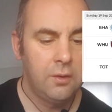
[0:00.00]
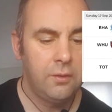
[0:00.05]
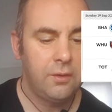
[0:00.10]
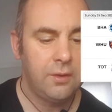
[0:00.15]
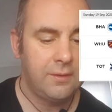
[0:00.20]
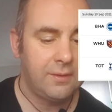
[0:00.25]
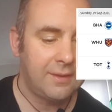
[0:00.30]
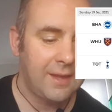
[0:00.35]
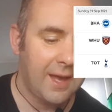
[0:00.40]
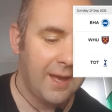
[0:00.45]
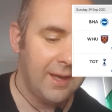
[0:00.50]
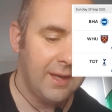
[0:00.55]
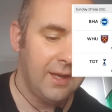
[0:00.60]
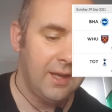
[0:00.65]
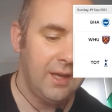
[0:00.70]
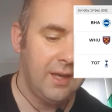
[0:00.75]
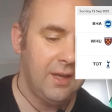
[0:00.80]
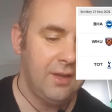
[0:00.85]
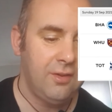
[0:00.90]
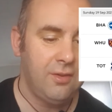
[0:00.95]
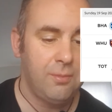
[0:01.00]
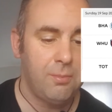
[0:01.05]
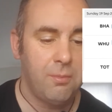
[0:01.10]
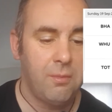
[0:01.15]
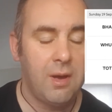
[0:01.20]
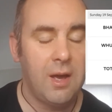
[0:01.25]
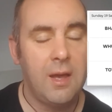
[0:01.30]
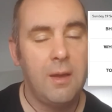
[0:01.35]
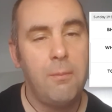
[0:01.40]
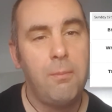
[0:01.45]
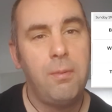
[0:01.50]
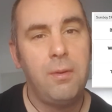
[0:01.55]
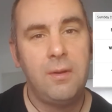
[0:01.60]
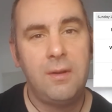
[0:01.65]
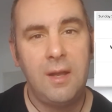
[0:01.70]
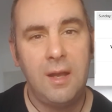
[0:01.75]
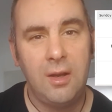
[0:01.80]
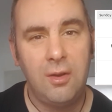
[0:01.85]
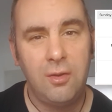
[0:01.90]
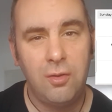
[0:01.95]
So that is my
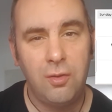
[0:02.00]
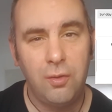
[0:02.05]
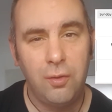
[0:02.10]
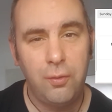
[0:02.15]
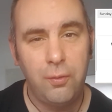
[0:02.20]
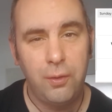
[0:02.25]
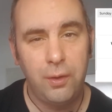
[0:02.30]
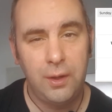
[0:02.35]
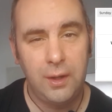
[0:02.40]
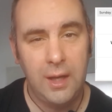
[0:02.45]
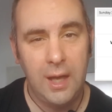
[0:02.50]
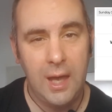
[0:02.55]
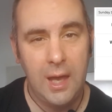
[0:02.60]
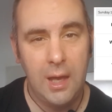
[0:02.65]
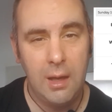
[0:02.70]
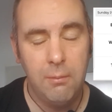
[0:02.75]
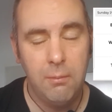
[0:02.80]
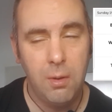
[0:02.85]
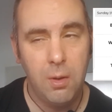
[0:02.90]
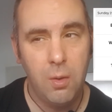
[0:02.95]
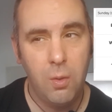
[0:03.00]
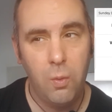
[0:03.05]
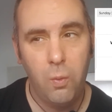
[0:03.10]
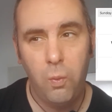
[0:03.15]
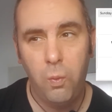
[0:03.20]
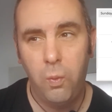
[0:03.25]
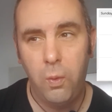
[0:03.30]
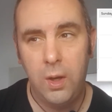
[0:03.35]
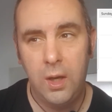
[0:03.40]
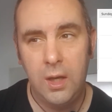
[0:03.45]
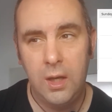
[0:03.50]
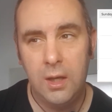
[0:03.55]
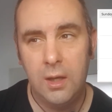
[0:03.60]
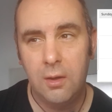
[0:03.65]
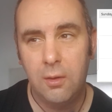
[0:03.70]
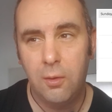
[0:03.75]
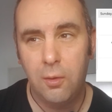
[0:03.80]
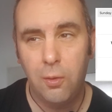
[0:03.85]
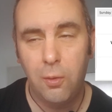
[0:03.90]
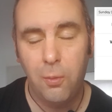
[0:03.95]
predictions for game
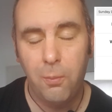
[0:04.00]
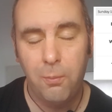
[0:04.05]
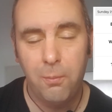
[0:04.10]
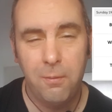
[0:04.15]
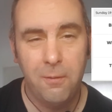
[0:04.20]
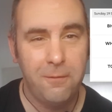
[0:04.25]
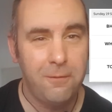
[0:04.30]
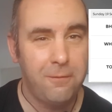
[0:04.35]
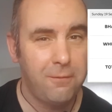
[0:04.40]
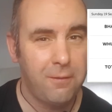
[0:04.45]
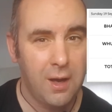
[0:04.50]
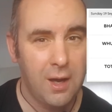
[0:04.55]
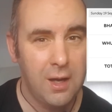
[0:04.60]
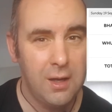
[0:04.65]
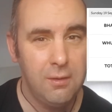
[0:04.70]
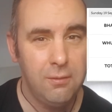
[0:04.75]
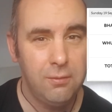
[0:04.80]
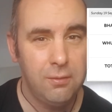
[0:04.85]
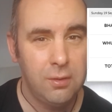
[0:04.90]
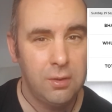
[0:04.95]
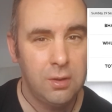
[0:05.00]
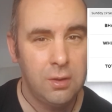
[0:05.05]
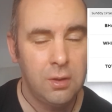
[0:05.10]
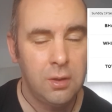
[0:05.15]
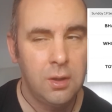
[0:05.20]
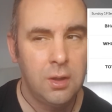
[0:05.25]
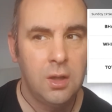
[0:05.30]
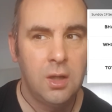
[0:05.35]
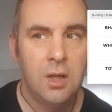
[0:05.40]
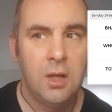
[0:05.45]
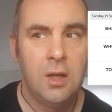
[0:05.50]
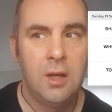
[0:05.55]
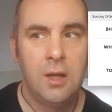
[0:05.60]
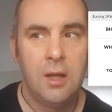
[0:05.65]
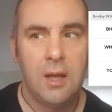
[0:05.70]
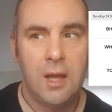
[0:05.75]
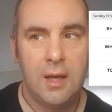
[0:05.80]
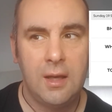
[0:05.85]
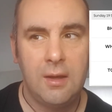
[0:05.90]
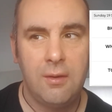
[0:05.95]
week number 5.
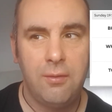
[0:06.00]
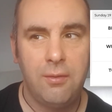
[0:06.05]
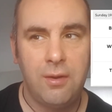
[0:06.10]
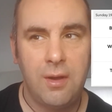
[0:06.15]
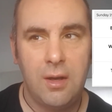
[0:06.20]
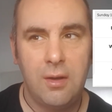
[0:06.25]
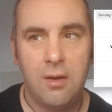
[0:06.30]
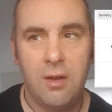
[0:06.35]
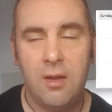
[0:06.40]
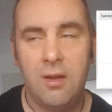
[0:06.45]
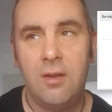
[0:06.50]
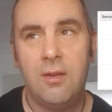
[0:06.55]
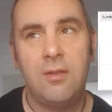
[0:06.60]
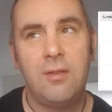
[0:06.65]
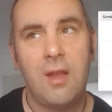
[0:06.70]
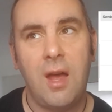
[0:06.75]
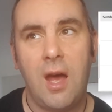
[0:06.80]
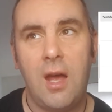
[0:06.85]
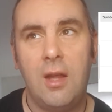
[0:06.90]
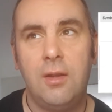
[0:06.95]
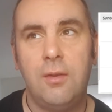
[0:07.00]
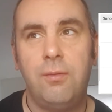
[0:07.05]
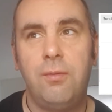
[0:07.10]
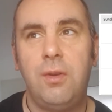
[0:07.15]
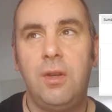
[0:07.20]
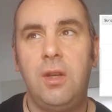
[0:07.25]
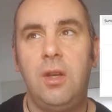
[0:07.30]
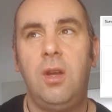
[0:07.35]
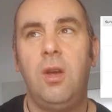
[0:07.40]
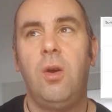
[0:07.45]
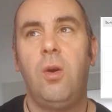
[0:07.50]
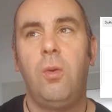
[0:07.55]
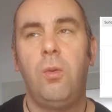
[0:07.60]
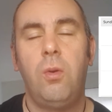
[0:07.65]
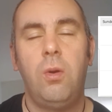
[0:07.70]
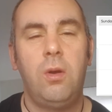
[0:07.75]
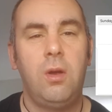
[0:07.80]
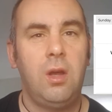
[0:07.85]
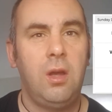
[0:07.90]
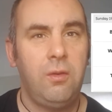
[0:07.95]
Like I said at the start of the
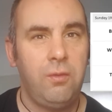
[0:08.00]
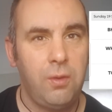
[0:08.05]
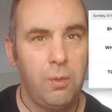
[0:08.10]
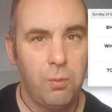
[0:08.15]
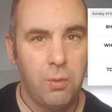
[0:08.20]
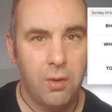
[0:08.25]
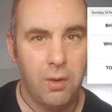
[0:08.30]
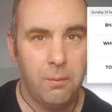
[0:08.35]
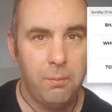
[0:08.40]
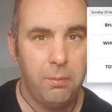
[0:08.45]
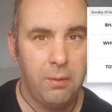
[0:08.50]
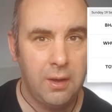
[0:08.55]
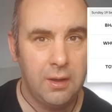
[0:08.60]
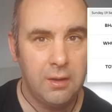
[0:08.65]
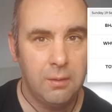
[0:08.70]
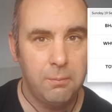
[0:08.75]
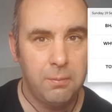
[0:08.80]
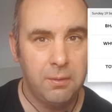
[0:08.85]
video, if you want to play the